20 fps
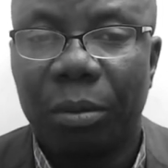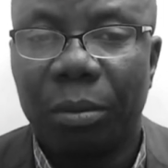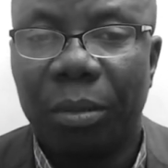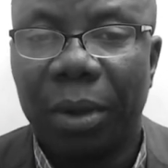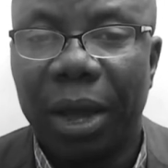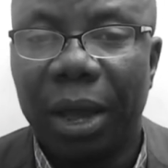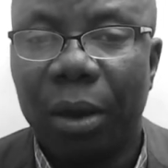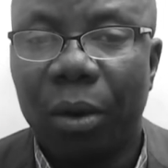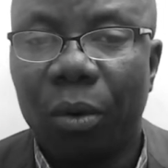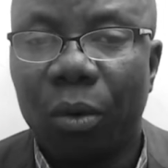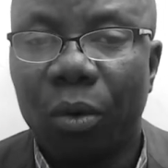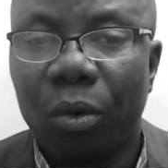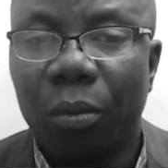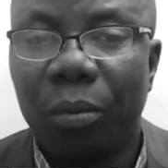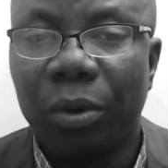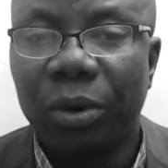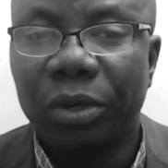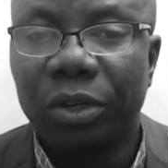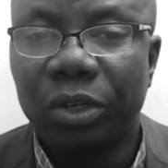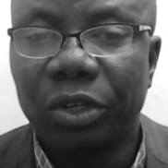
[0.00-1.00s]
My whole
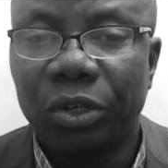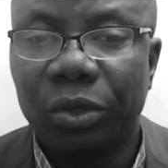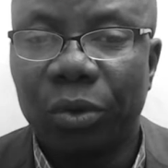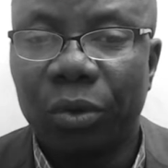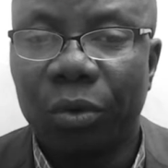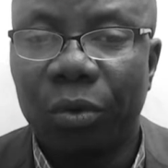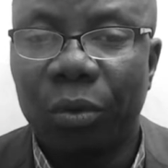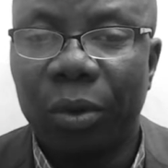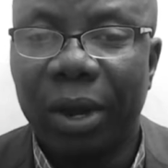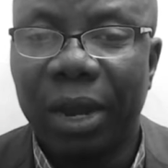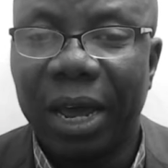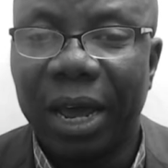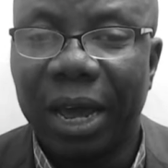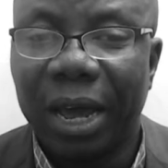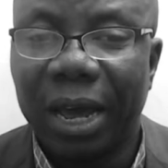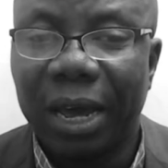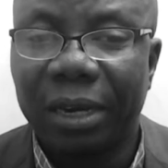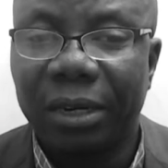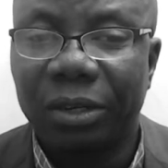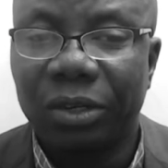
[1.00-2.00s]
body shook when I
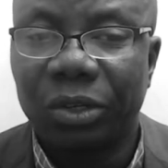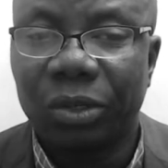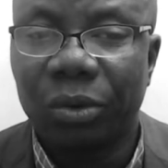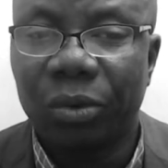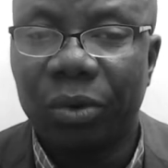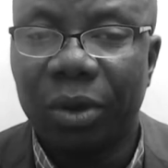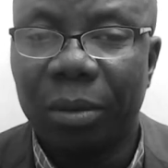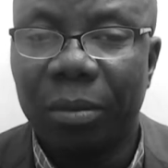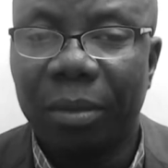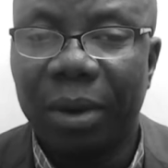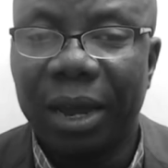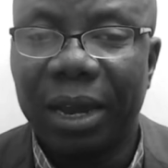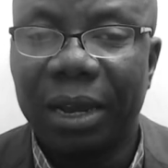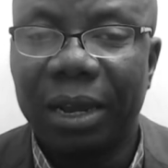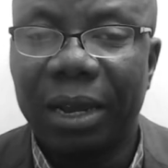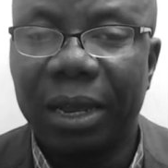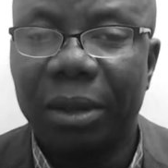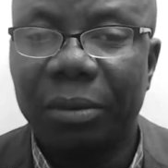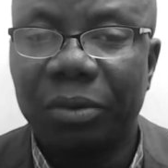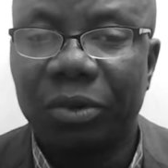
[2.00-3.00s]
heard the story. My
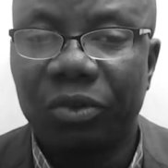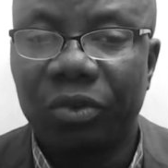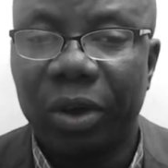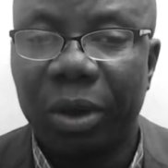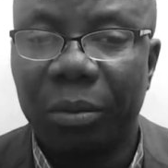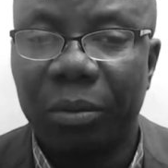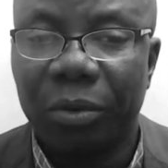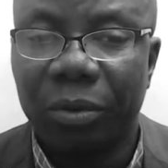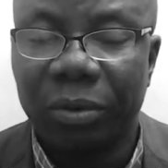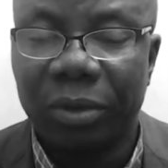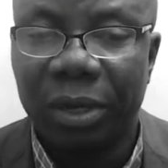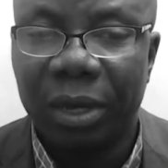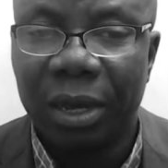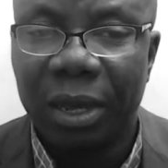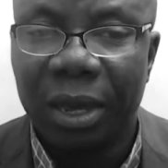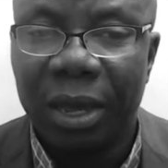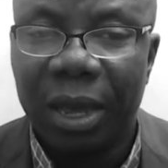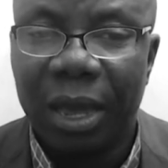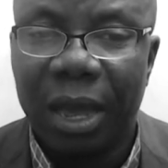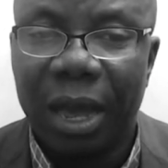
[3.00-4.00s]
lips trembled.
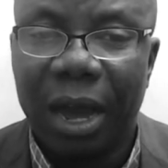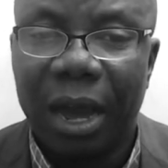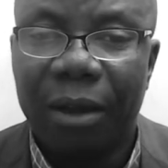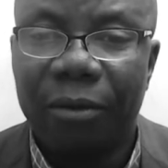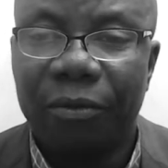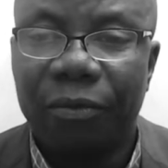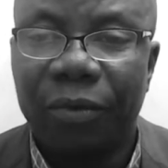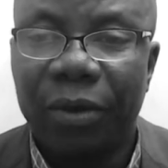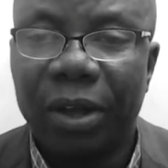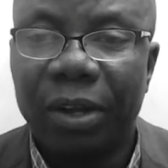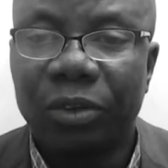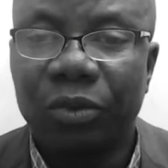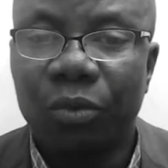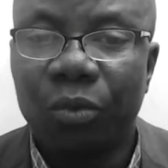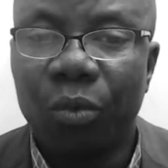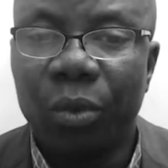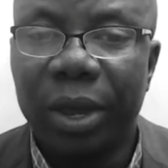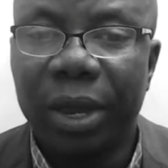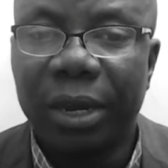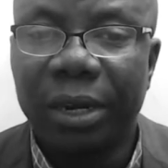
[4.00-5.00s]
I felt
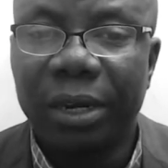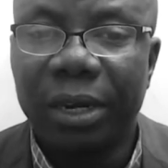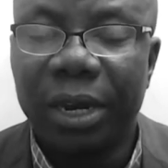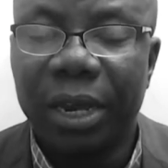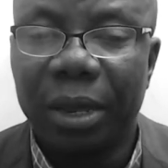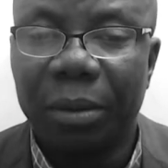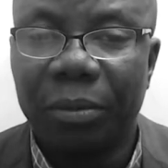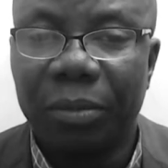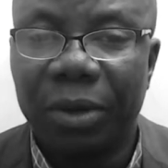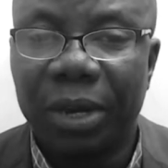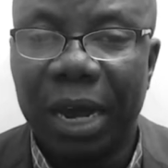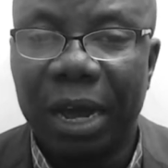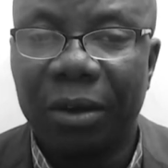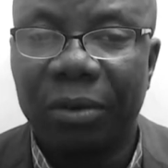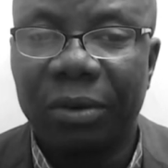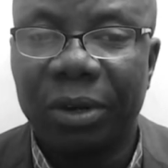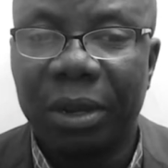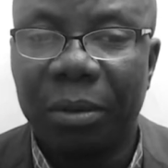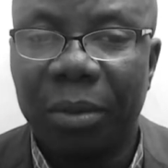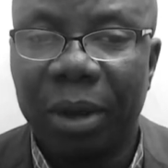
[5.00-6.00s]
weak deep
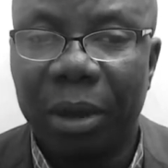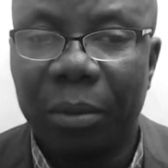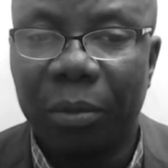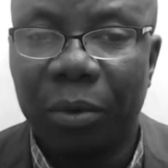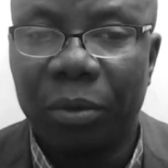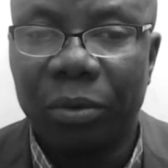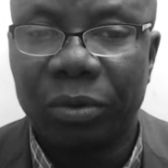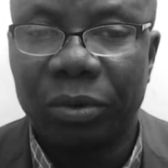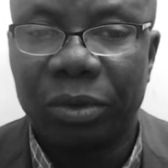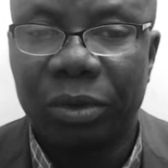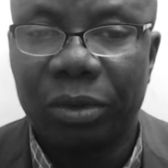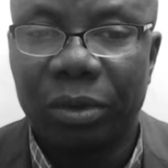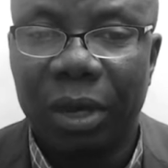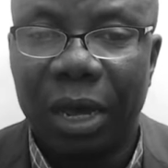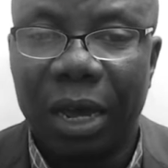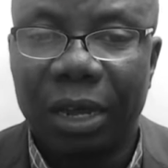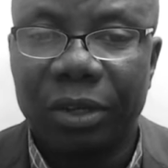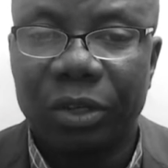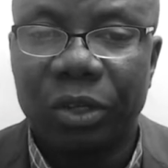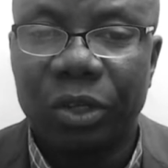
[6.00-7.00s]
down in my bones
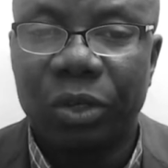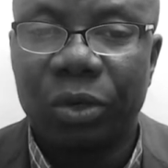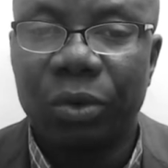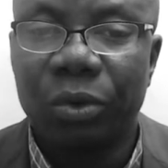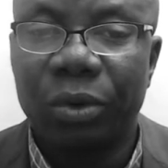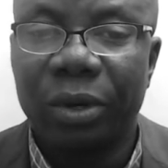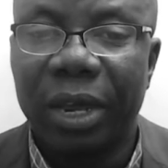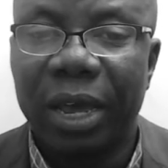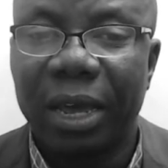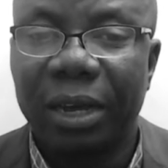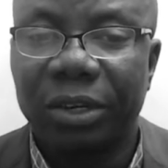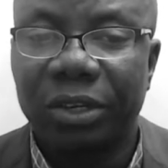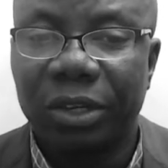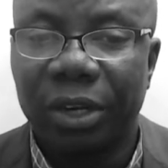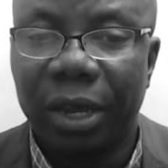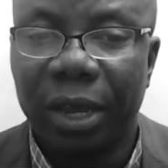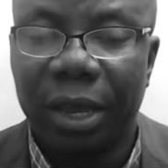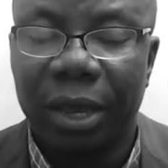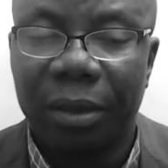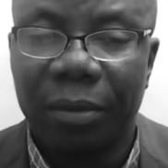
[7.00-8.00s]
and still there
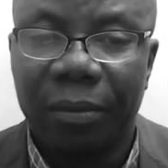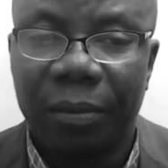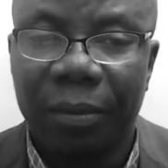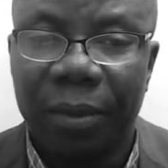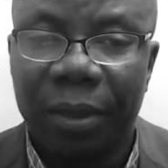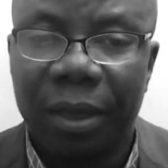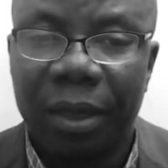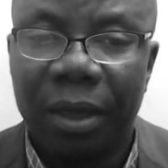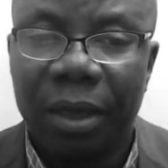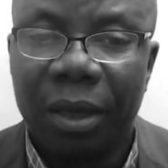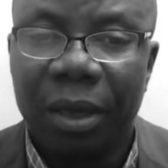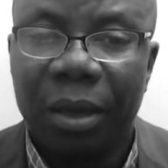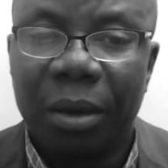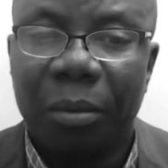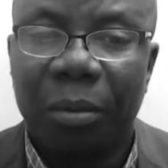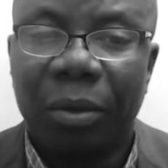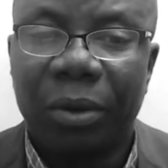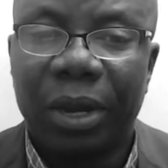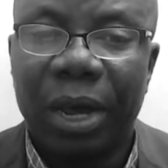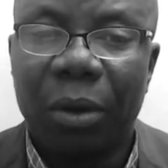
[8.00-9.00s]
shaking.
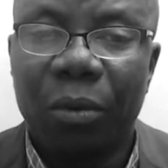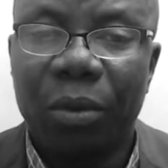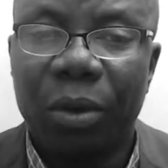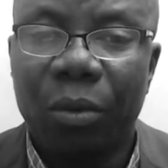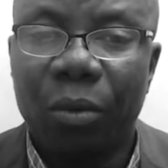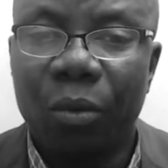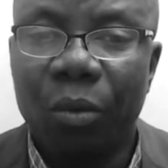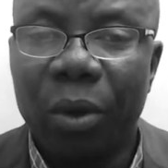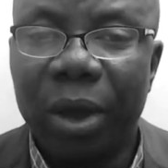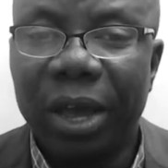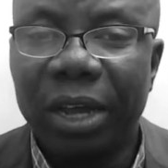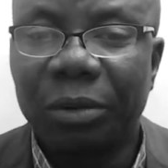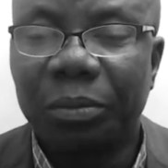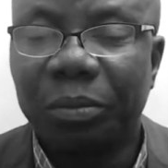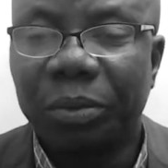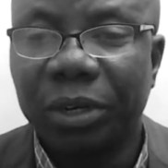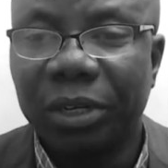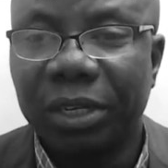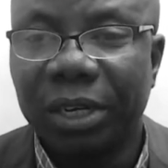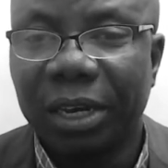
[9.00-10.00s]
But I will wait
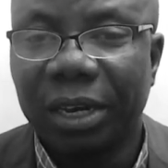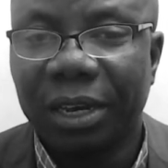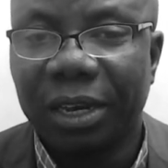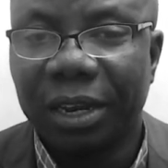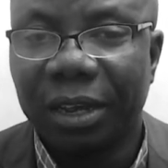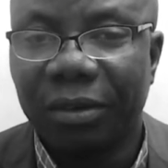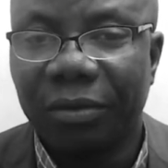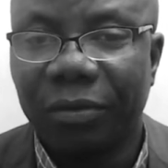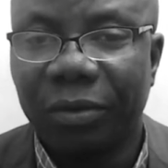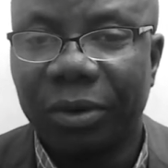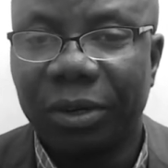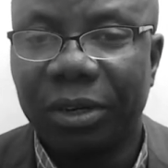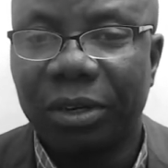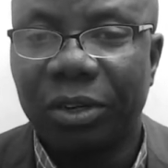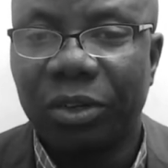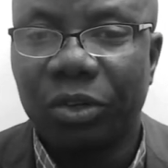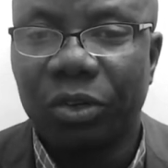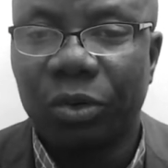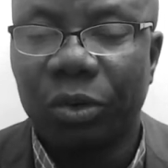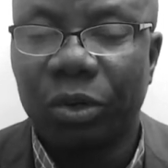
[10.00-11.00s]
patiently for the
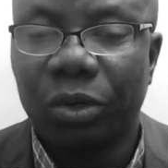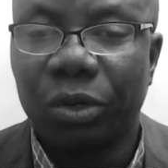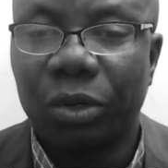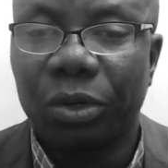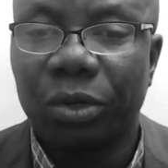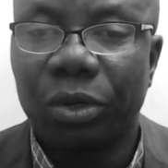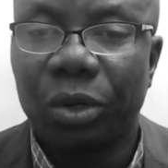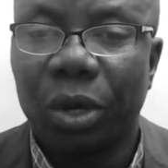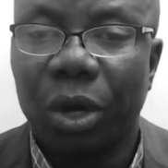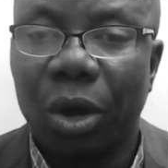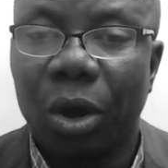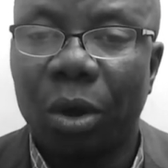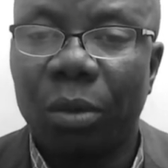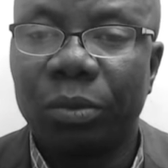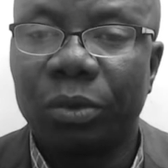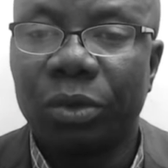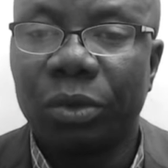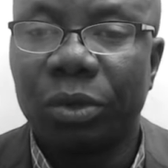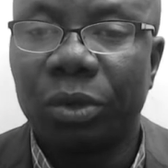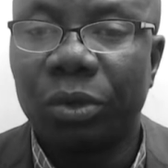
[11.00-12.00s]
destruction to
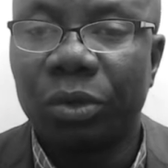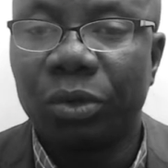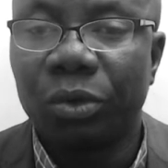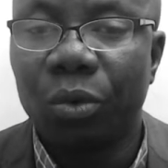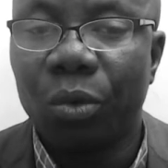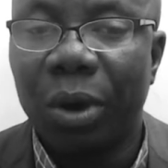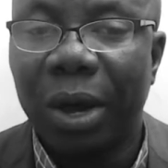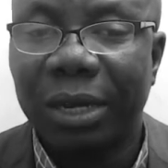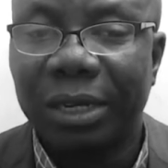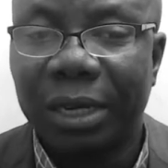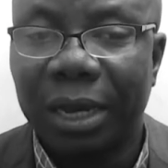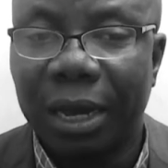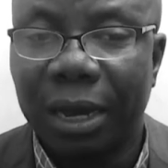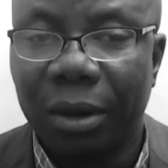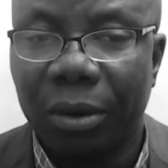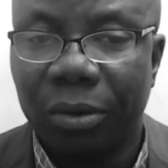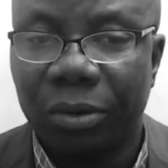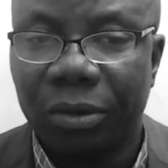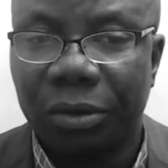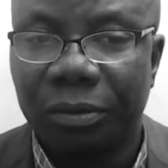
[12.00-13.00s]
come to those who attack
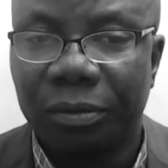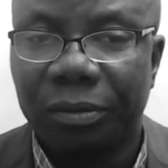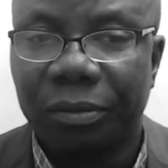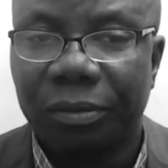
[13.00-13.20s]
us.